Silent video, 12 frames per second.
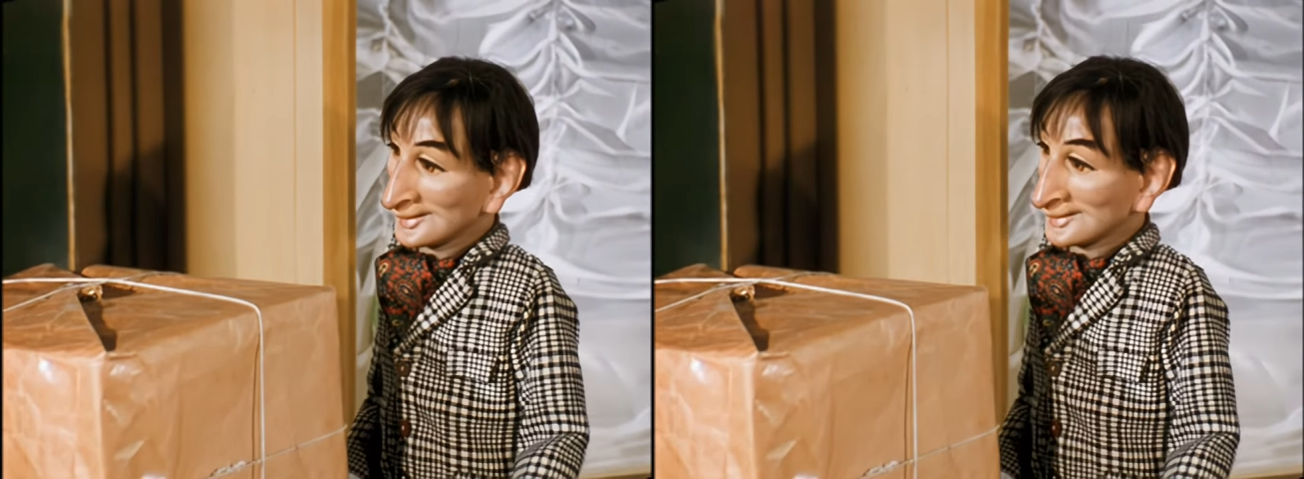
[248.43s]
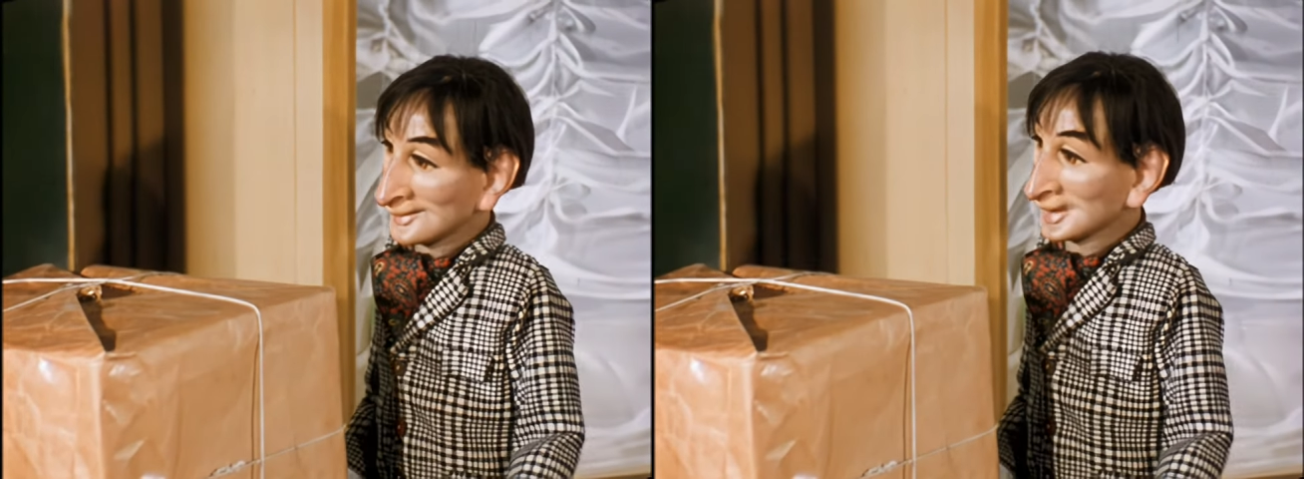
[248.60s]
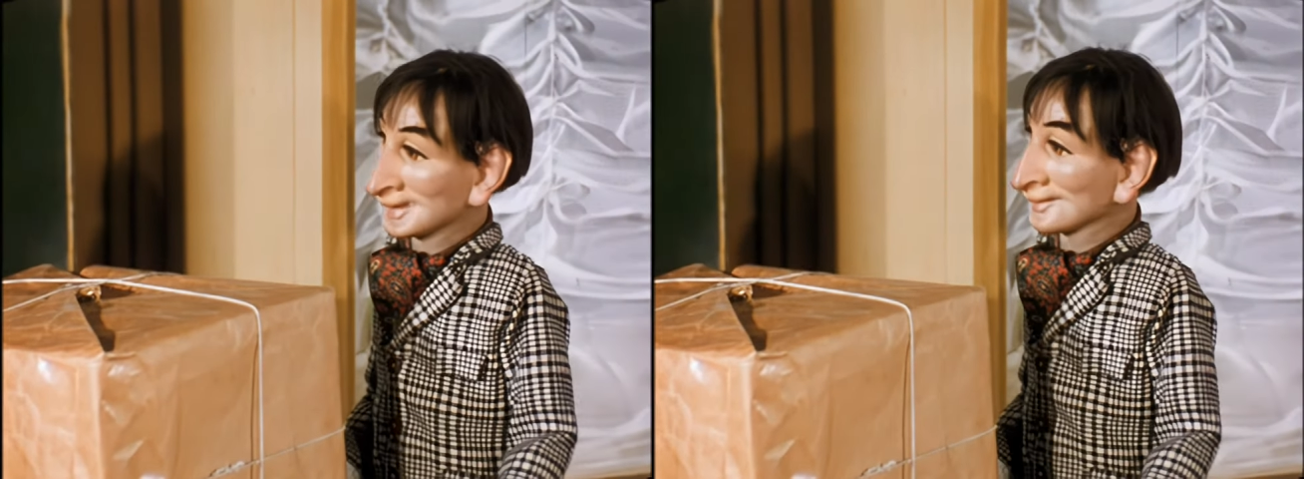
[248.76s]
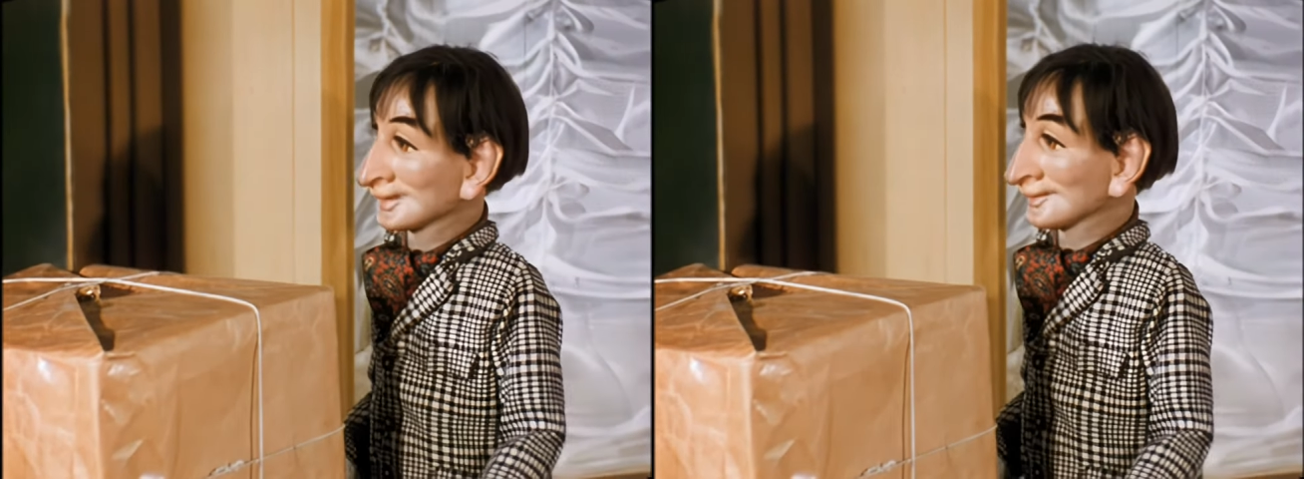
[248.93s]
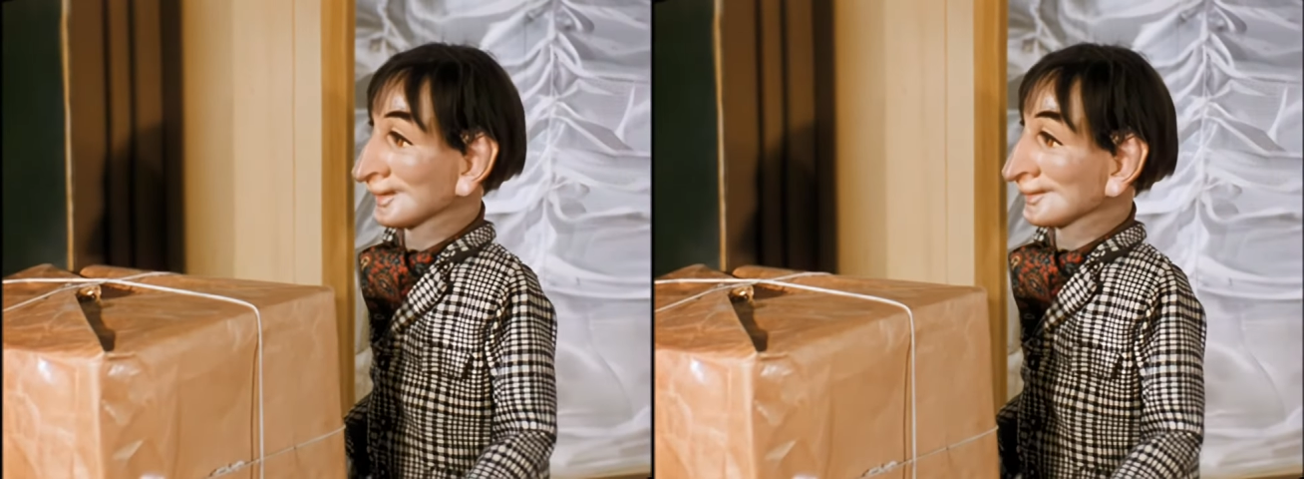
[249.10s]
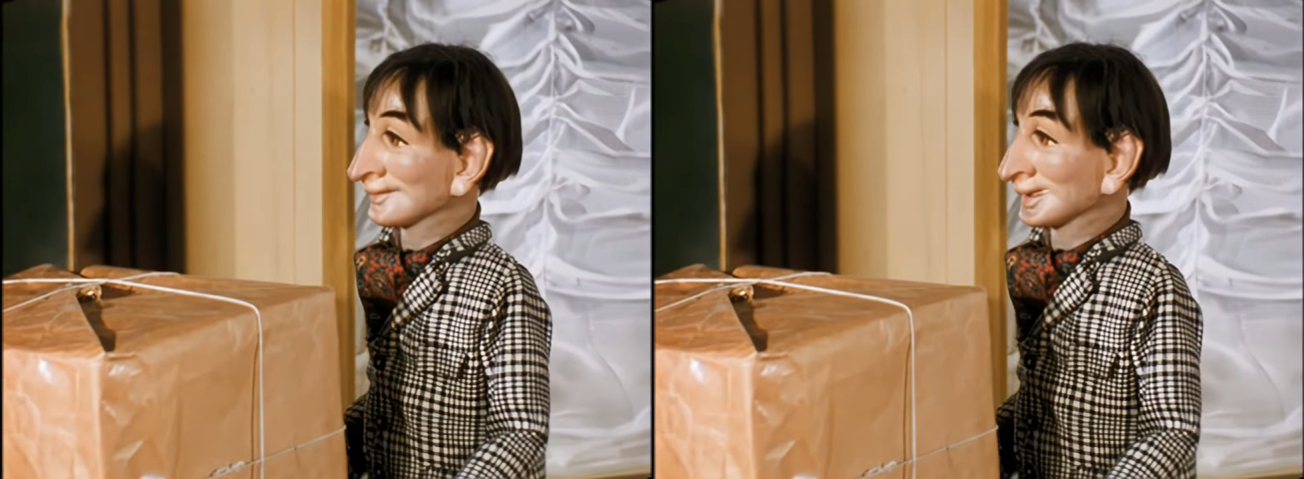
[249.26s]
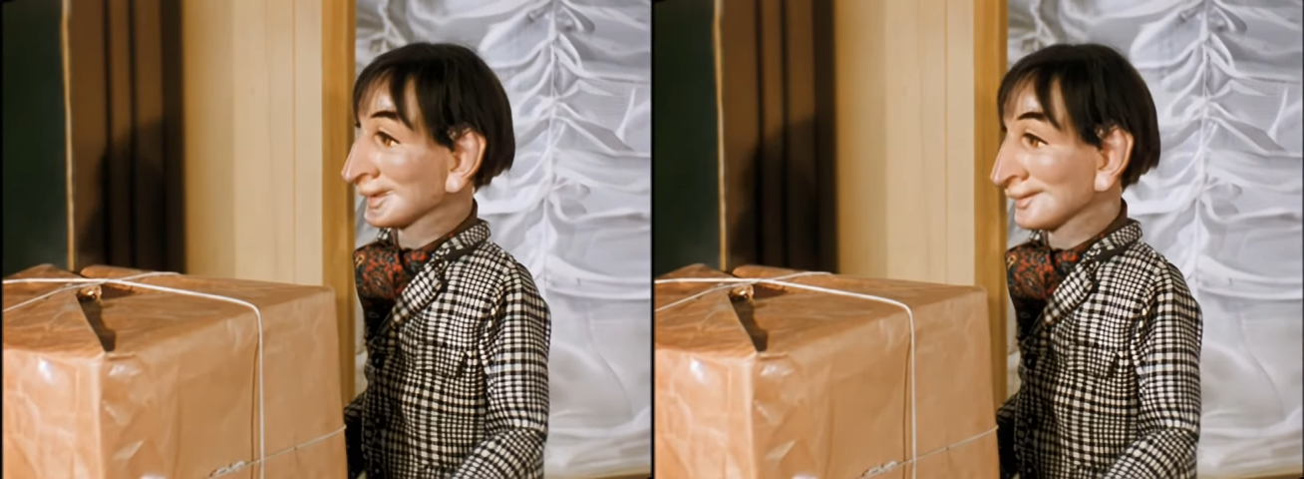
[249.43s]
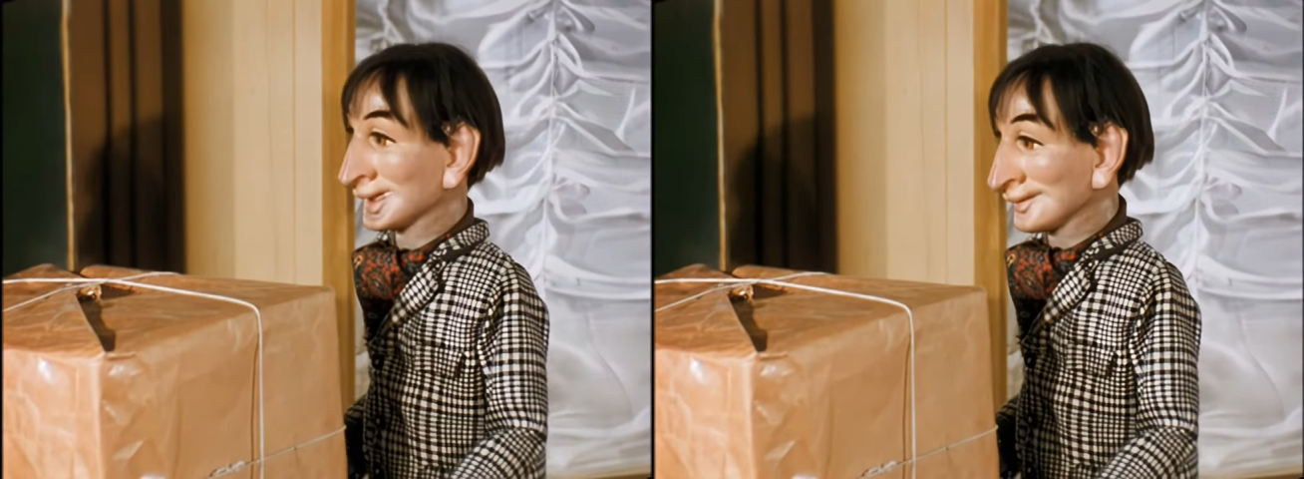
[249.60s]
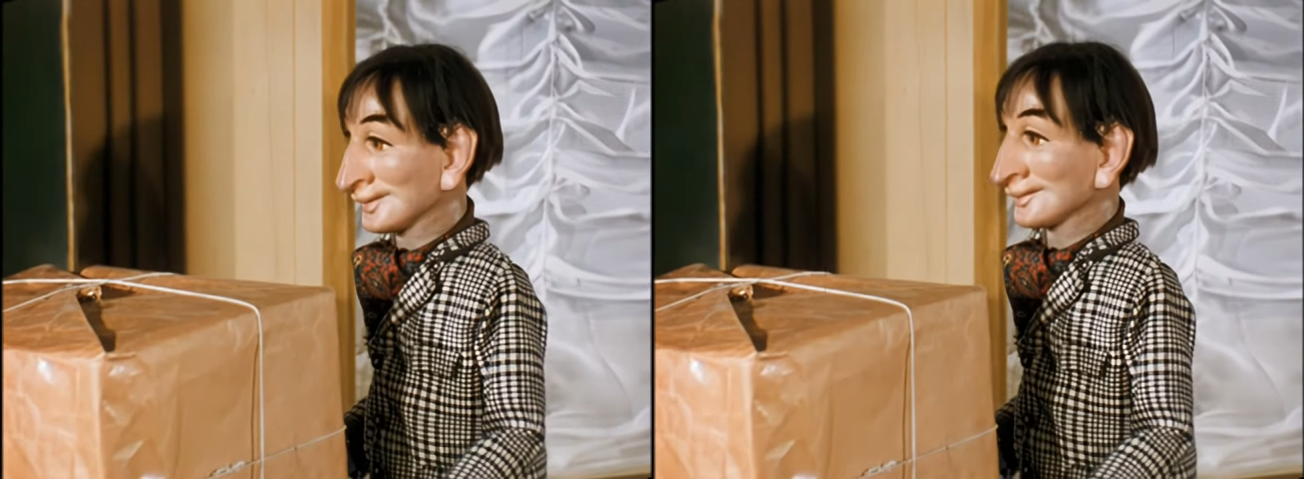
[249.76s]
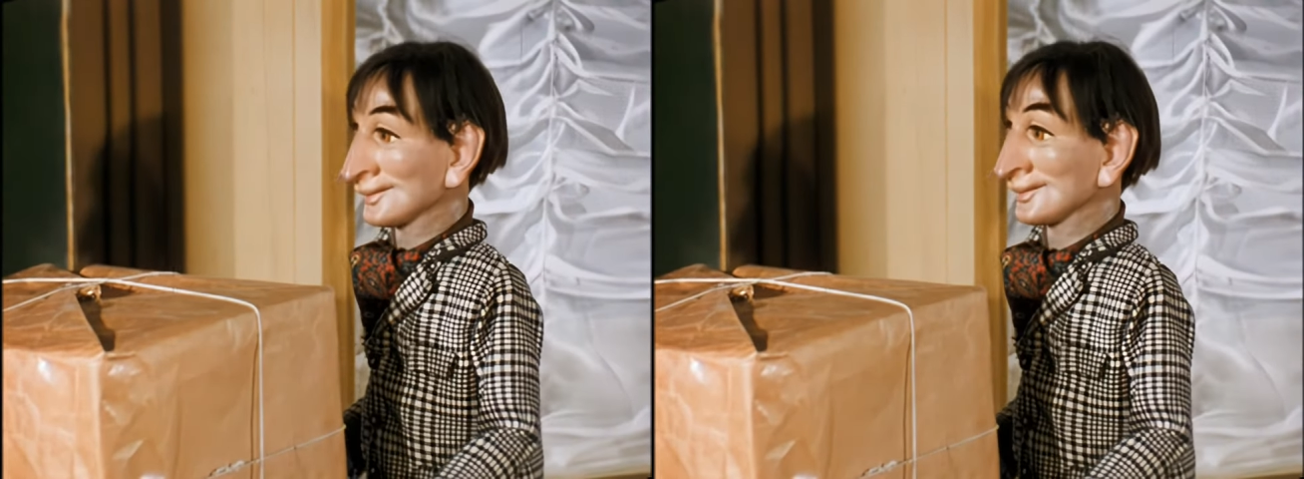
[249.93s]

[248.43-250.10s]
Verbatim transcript: I suppose it's underneath.